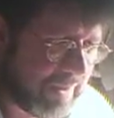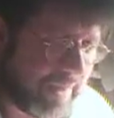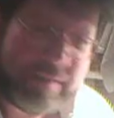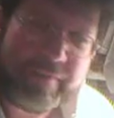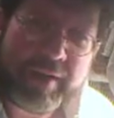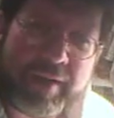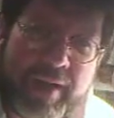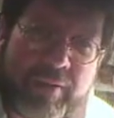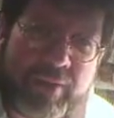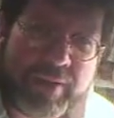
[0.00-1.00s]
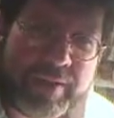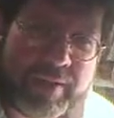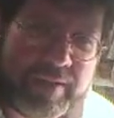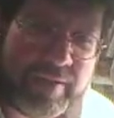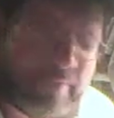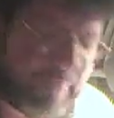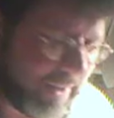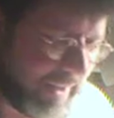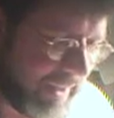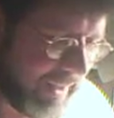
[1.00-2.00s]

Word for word: led to me not working temporarily